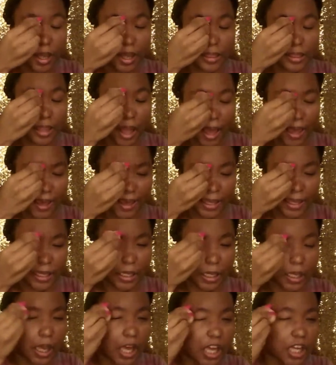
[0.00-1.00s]

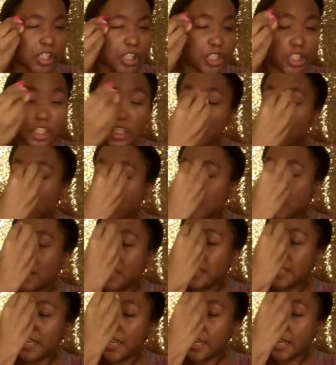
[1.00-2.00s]
Like, she was
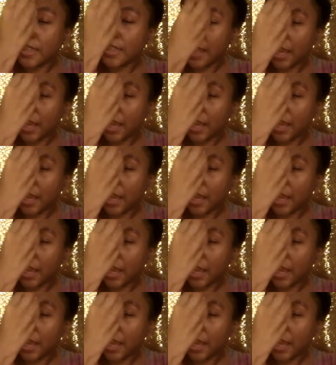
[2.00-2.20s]
sitting